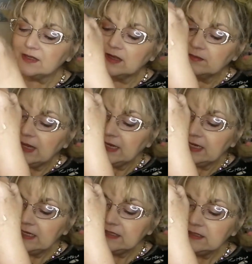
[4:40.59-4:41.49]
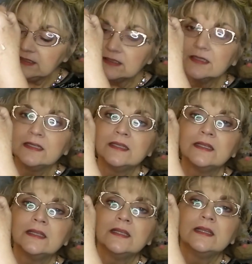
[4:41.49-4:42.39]
on my hand.
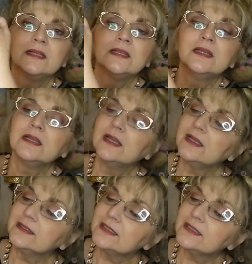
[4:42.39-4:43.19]
and